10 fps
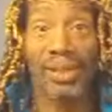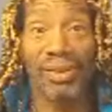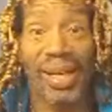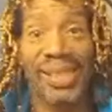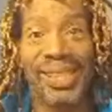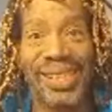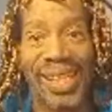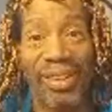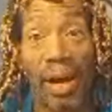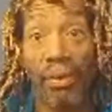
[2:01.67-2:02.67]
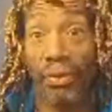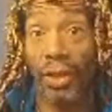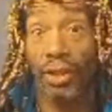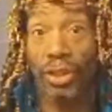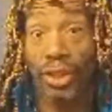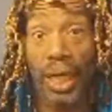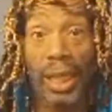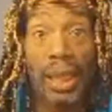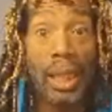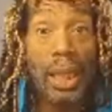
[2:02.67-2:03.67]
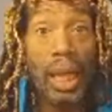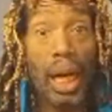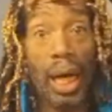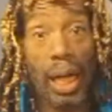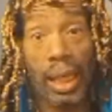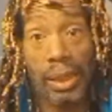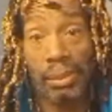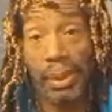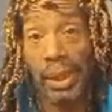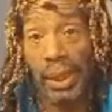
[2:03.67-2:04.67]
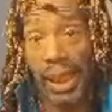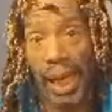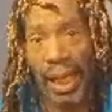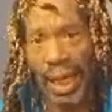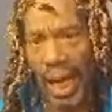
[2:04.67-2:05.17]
right? I don't have furniture yet. And